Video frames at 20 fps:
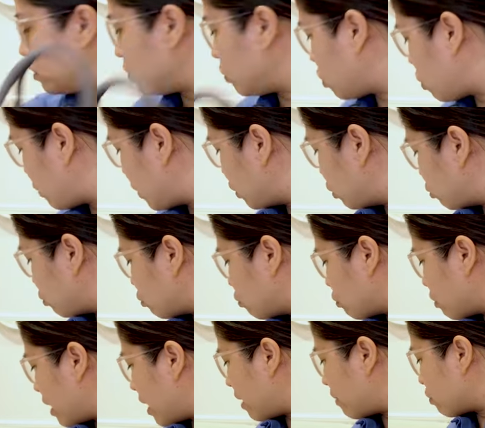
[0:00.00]
I'm going to
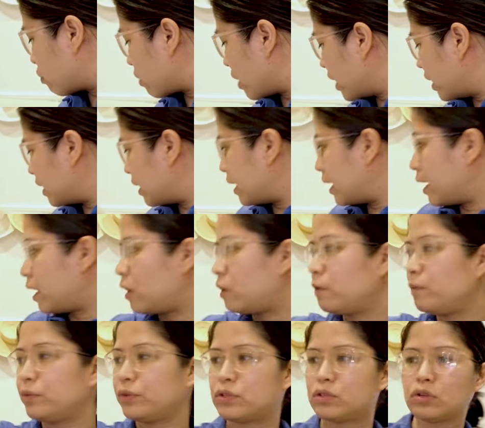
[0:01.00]
grab right
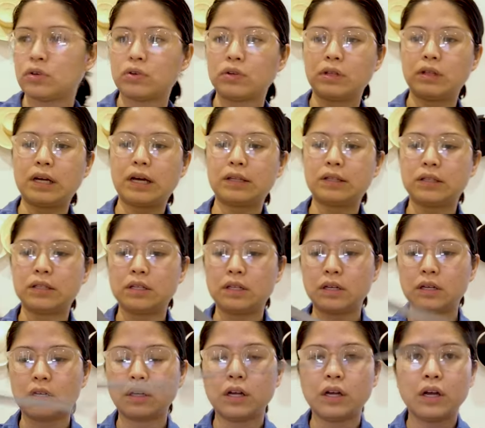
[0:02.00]
now. So that's
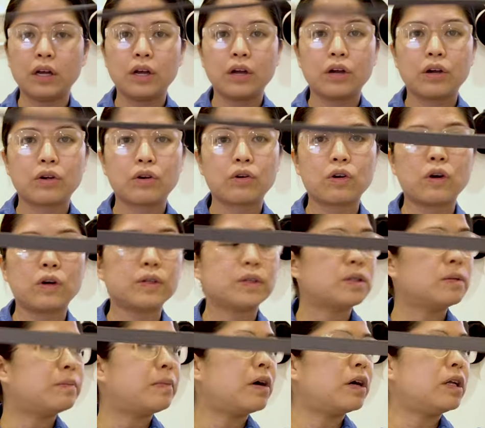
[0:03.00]
the
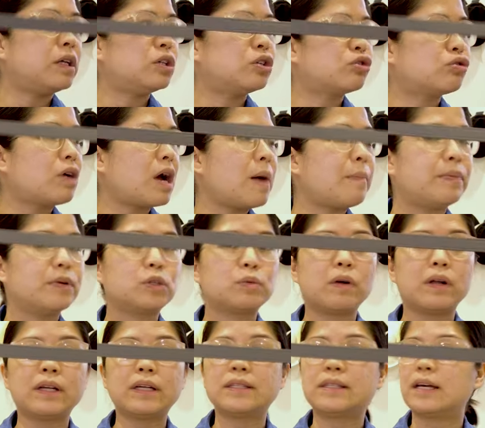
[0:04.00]
crossbody strap as
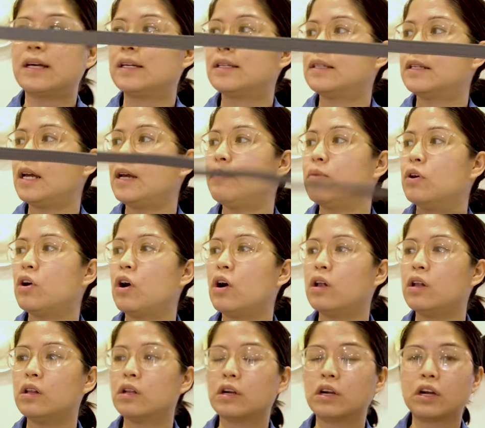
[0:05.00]
well, exact same
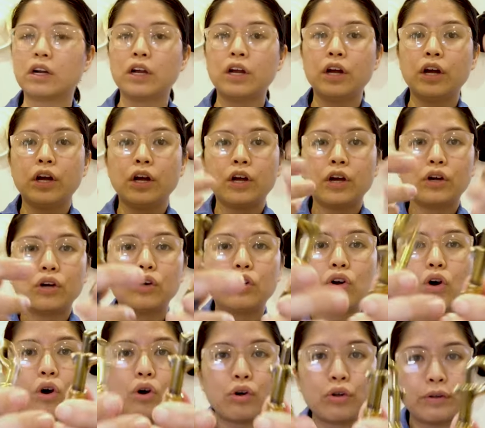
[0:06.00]
color.
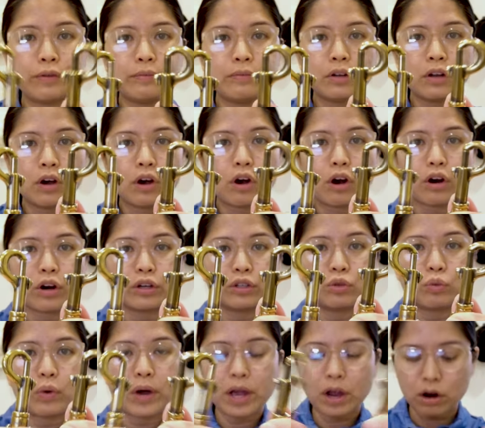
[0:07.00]
Gold
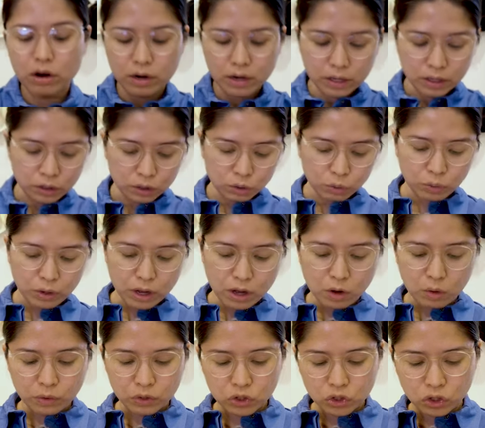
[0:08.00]
hardware as
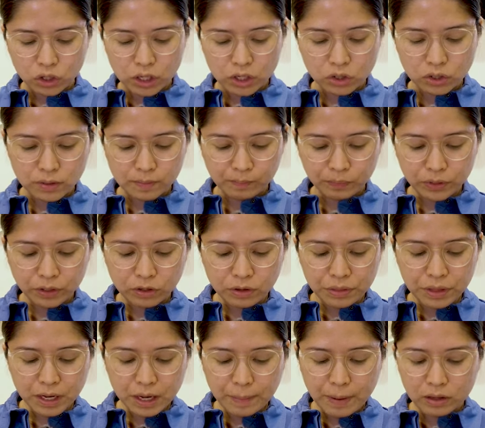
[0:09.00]
well, which you can just, the good
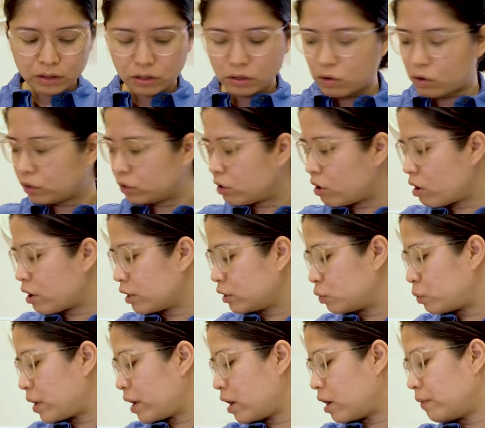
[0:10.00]
thing about the gold
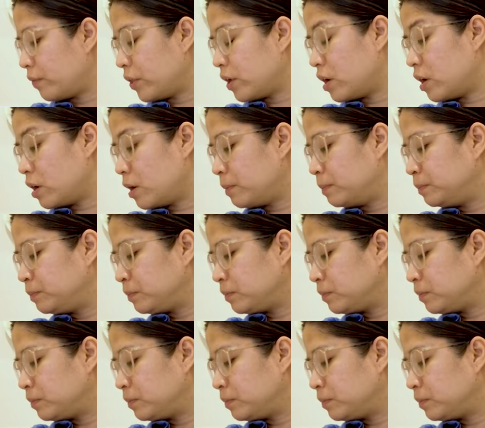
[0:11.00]
hardware, the